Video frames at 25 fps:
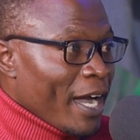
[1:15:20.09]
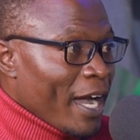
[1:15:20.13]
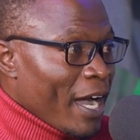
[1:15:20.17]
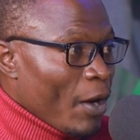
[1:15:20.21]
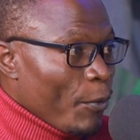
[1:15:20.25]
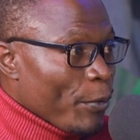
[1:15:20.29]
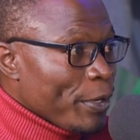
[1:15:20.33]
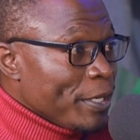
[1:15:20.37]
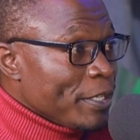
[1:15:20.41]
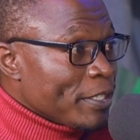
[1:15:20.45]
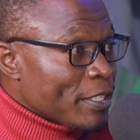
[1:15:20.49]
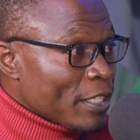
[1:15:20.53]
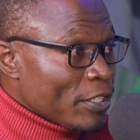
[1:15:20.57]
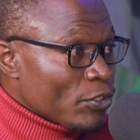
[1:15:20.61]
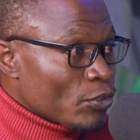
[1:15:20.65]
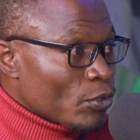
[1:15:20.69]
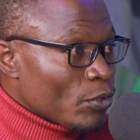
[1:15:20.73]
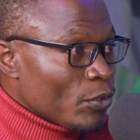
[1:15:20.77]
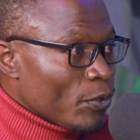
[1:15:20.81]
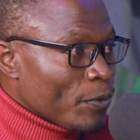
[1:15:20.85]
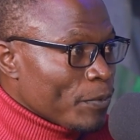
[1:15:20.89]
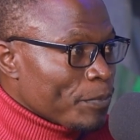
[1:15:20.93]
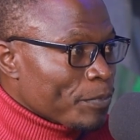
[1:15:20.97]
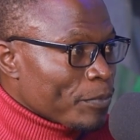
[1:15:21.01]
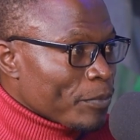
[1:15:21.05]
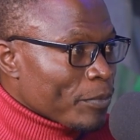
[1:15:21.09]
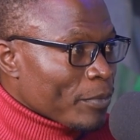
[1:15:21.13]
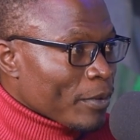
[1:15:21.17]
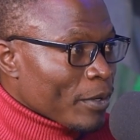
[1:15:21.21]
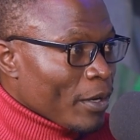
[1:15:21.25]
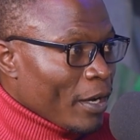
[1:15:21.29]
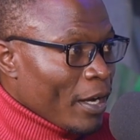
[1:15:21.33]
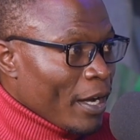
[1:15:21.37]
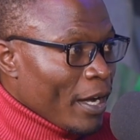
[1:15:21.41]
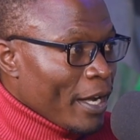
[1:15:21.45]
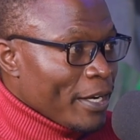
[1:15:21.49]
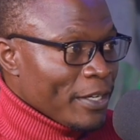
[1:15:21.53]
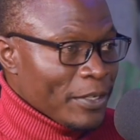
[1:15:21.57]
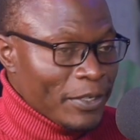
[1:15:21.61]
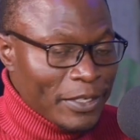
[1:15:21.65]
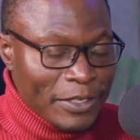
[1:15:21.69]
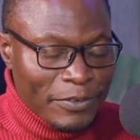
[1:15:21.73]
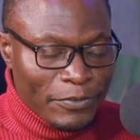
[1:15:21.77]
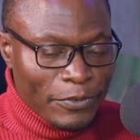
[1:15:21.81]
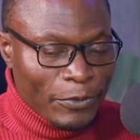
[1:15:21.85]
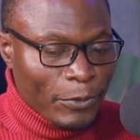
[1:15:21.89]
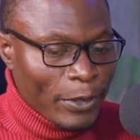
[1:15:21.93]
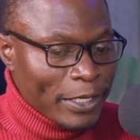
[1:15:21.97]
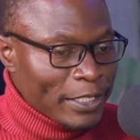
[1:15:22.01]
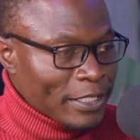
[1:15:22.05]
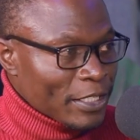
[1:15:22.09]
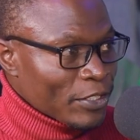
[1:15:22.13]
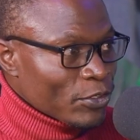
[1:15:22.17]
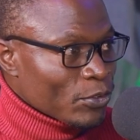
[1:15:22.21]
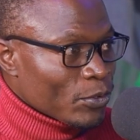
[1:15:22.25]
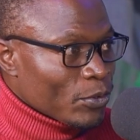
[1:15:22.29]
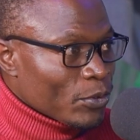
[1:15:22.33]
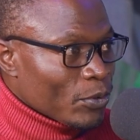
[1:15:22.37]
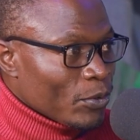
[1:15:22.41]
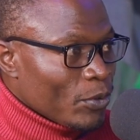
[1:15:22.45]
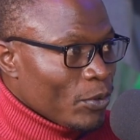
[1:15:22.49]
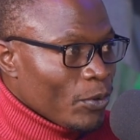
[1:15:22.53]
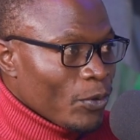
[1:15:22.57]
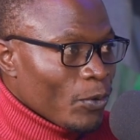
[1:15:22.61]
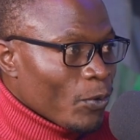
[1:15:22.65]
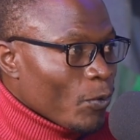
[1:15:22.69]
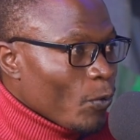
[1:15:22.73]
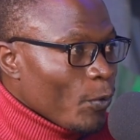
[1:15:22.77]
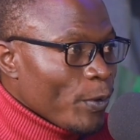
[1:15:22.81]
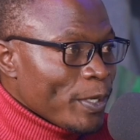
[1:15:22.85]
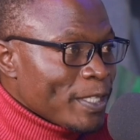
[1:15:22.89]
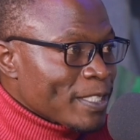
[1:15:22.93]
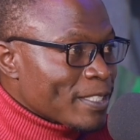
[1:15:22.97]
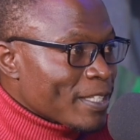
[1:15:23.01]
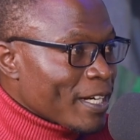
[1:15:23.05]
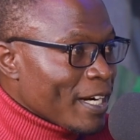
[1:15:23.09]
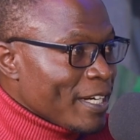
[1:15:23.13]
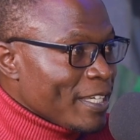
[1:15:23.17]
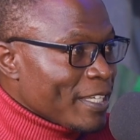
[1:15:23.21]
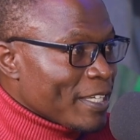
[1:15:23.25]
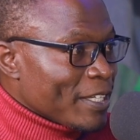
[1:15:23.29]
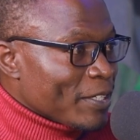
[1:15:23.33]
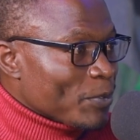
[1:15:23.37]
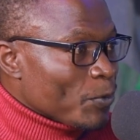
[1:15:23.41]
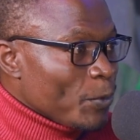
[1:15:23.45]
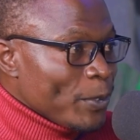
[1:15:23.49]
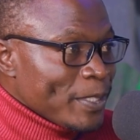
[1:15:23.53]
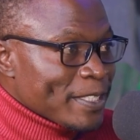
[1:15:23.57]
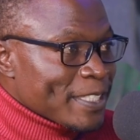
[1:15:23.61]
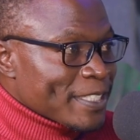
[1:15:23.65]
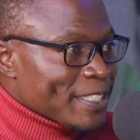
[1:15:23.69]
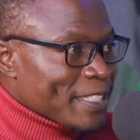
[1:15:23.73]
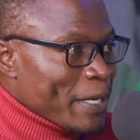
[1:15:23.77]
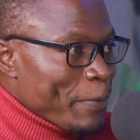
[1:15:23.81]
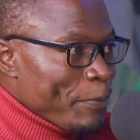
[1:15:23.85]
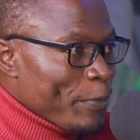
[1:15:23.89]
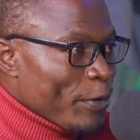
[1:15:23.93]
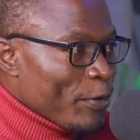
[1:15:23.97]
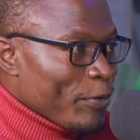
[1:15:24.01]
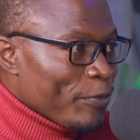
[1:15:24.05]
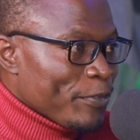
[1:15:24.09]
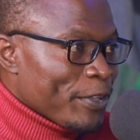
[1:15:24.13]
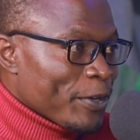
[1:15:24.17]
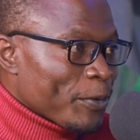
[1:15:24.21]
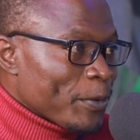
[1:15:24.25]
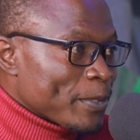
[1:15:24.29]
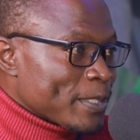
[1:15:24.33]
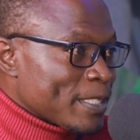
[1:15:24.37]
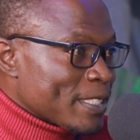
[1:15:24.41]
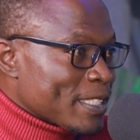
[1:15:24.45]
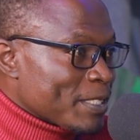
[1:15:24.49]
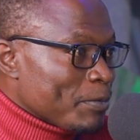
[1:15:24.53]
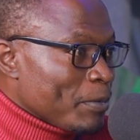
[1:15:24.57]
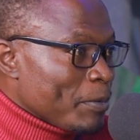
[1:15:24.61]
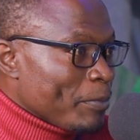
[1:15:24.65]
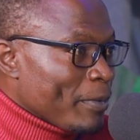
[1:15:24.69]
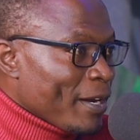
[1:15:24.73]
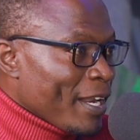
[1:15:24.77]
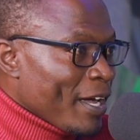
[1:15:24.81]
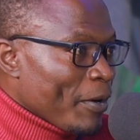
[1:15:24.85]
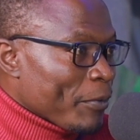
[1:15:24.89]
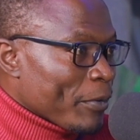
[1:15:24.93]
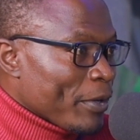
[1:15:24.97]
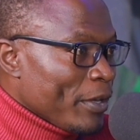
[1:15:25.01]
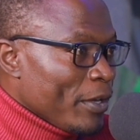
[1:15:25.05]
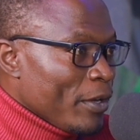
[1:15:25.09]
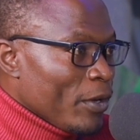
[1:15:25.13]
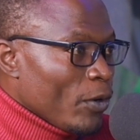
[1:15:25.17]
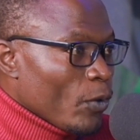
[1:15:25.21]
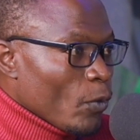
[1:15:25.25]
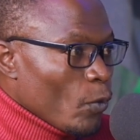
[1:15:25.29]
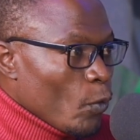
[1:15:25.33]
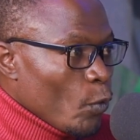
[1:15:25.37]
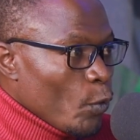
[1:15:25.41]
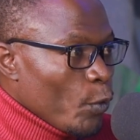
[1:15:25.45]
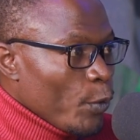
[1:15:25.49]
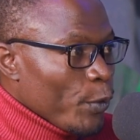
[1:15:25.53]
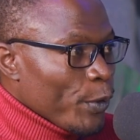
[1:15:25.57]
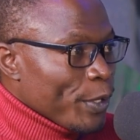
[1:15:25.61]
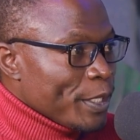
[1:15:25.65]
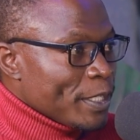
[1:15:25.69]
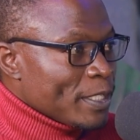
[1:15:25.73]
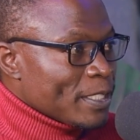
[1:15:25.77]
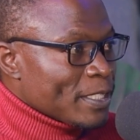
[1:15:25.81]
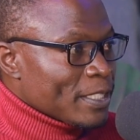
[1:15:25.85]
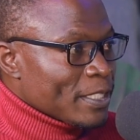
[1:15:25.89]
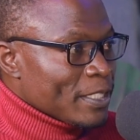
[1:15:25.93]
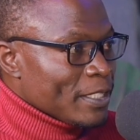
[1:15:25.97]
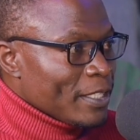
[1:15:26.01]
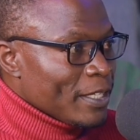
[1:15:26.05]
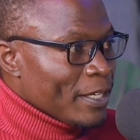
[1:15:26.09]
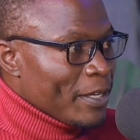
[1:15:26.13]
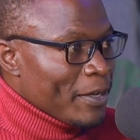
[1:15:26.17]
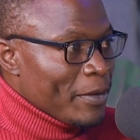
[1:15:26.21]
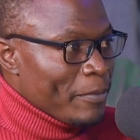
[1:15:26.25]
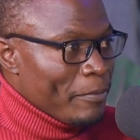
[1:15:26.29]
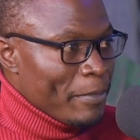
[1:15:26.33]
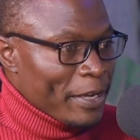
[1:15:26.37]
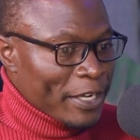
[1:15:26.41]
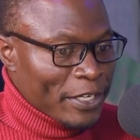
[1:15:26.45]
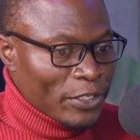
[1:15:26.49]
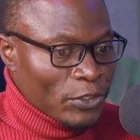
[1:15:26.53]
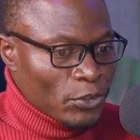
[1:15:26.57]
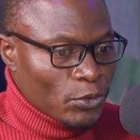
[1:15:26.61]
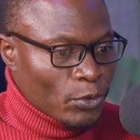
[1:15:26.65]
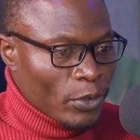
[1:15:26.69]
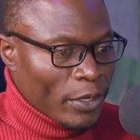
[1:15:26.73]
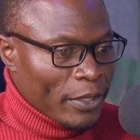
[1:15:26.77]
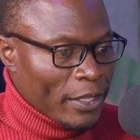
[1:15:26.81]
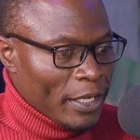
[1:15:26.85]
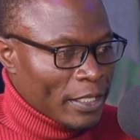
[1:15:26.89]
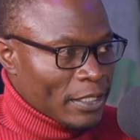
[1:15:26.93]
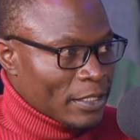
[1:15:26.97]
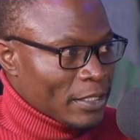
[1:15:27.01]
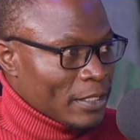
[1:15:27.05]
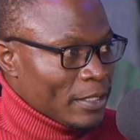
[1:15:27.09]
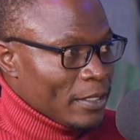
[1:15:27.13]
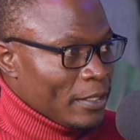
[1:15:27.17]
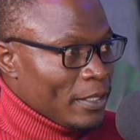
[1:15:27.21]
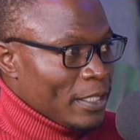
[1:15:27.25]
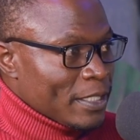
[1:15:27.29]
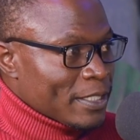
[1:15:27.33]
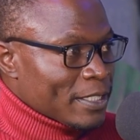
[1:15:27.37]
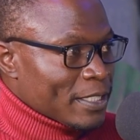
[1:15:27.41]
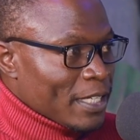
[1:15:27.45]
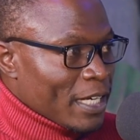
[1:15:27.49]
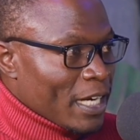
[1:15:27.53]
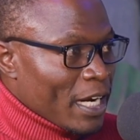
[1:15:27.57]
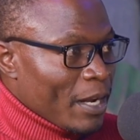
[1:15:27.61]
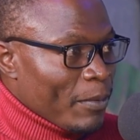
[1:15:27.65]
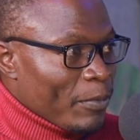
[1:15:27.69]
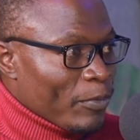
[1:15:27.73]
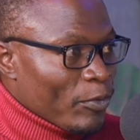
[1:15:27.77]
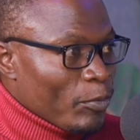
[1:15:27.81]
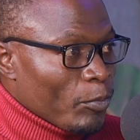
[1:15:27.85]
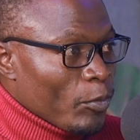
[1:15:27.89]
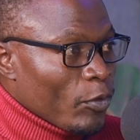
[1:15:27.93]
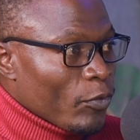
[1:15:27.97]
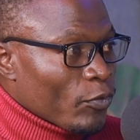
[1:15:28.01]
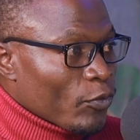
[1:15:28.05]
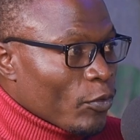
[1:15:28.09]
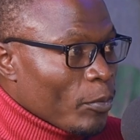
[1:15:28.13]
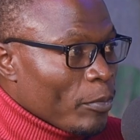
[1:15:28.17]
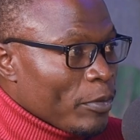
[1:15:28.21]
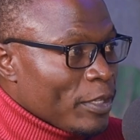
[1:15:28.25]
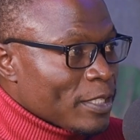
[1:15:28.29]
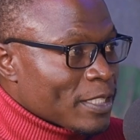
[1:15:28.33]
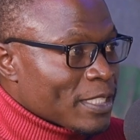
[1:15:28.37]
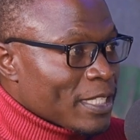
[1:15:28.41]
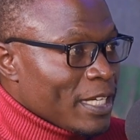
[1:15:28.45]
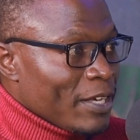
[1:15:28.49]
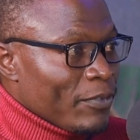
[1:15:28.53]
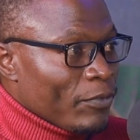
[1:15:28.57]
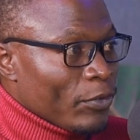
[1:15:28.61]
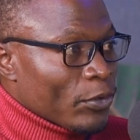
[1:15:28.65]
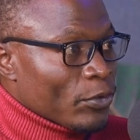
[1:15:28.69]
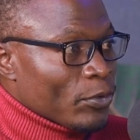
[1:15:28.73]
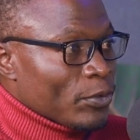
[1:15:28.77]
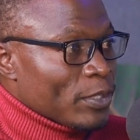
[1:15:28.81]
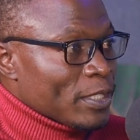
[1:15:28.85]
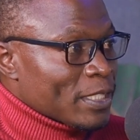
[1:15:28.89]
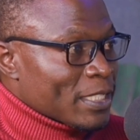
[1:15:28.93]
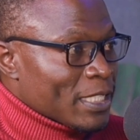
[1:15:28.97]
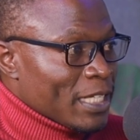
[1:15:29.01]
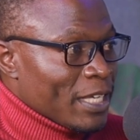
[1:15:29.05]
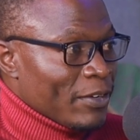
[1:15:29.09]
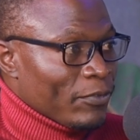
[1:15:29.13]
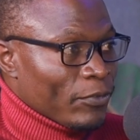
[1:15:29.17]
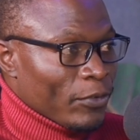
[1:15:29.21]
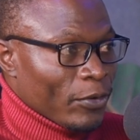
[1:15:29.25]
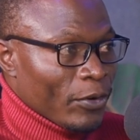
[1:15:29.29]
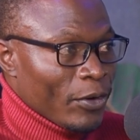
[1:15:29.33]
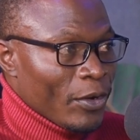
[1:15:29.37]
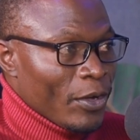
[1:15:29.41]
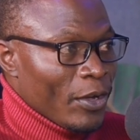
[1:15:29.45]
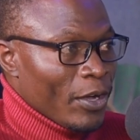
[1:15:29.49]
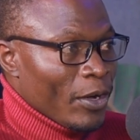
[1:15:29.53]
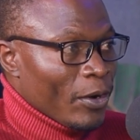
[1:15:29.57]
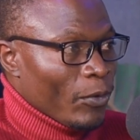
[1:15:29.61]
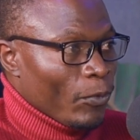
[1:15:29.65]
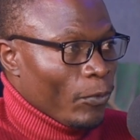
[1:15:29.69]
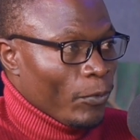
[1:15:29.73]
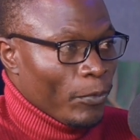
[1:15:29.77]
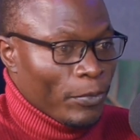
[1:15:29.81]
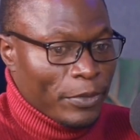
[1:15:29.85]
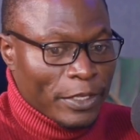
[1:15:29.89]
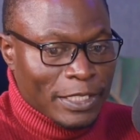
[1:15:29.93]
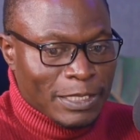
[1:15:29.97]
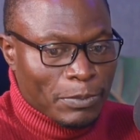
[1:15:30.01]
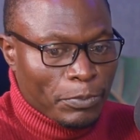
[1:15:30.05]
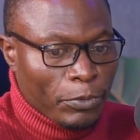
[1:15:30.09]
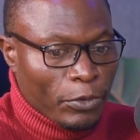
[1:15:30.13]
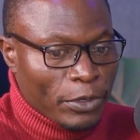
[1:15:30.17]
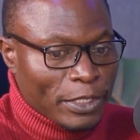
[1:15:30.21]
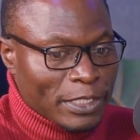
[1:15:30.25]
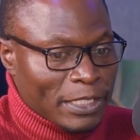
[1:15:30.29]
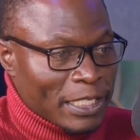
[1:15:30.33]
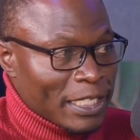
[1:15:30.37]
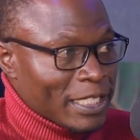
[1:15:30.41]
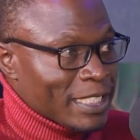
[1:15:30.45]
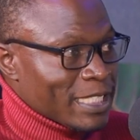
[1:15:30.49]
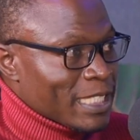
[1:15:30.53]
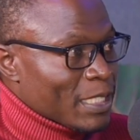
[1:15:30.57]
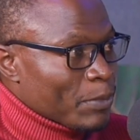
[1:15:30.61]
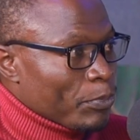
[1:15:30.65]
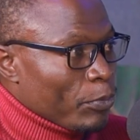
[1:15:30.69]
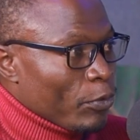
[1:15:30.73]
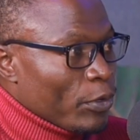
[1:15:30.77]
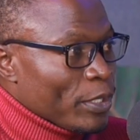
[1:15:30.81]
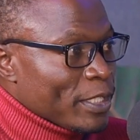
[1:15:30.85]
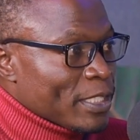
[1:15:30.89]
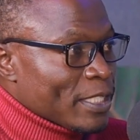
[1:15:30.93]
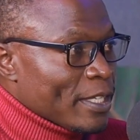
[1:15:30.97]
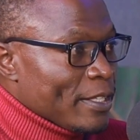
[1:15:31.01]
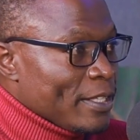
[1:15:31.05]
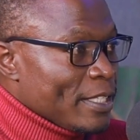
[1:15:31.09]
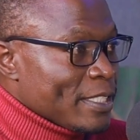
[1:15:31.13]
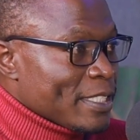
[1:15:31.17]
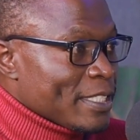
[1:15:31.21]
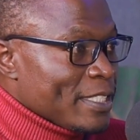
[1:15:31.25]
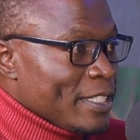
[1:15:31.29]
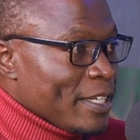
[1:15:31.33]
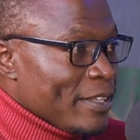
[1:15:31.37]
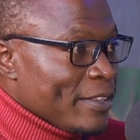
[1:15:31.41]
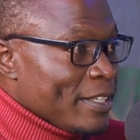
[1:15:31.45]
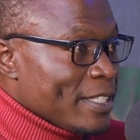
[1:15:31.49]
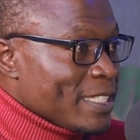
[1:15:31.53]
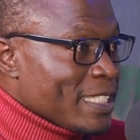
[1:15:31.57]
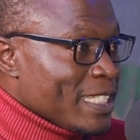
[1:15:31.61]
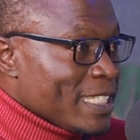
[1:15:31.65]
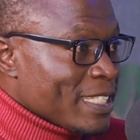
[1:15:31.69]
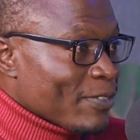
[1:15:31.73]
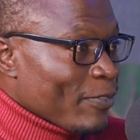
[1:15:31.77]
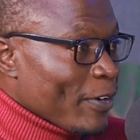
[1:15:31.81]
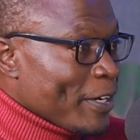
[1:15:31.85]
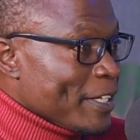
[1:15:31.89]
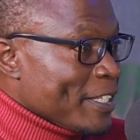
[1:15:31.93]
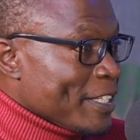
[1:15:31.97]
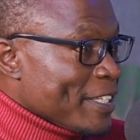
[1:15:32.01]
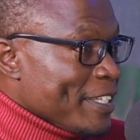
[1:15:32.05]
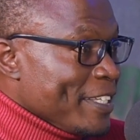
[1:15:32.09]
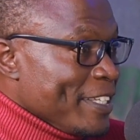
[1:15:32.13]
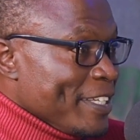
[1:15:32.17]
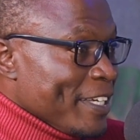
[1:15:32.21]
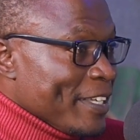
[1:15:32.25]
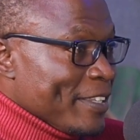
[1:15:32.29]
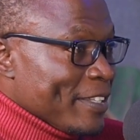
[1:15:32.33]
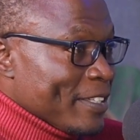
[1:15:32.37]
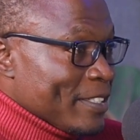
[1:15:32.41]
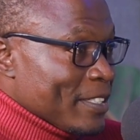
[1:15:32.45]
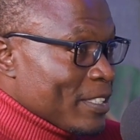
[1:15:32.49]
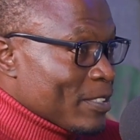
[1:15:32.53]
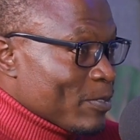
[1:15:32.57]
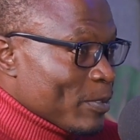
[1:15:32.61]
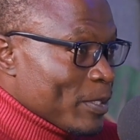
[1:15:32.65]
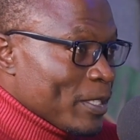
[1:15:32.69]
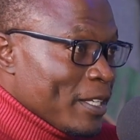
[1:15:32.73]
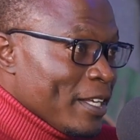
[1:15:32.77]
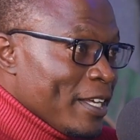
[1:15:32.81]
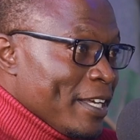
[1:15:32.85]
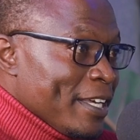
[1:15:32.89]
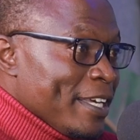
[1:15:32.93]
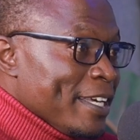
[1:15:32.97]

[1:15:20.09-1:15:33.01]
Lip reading: Are we intentional? And if we were intentional, who is running it? Who is the champion of the ecosystem in Malawi? Who is making sure that these startups move from this level to this level? This policy, there is this policy this year, there's this funding here, there's this way.